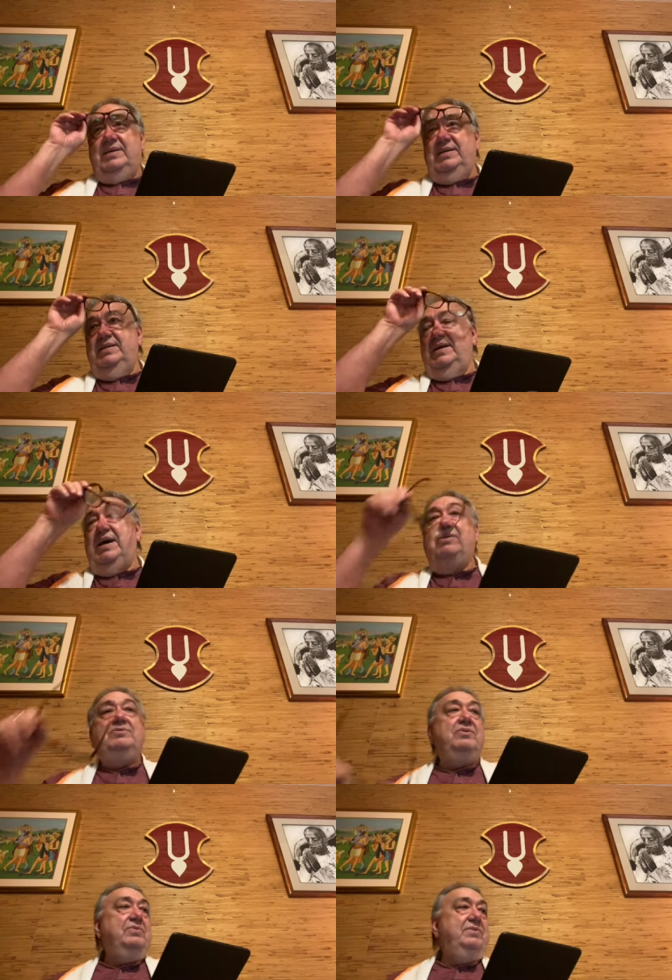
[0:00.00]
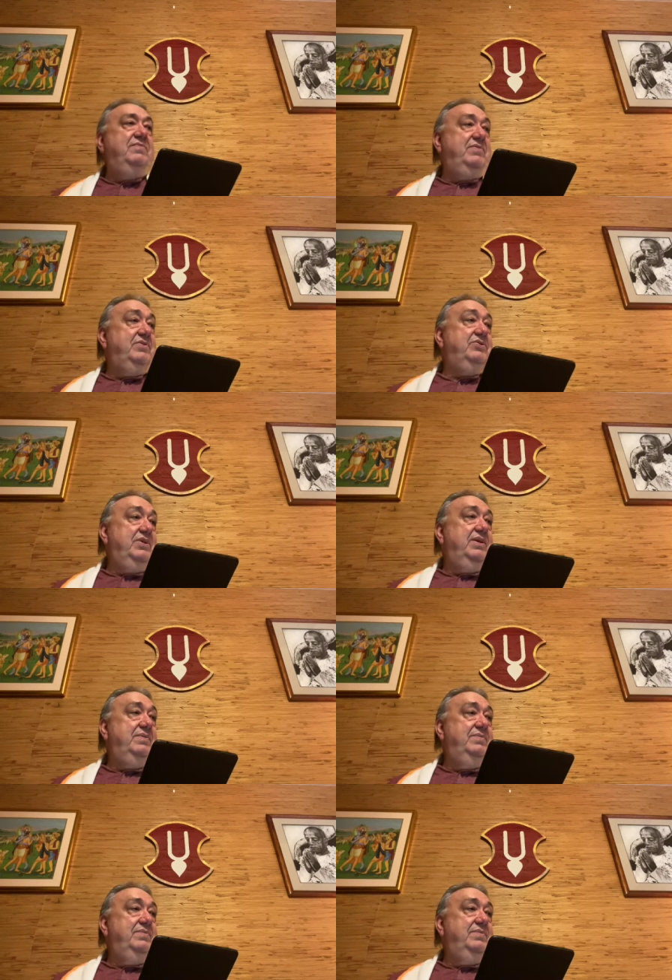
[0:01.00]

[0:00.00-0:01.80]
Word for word: in the household of Krishna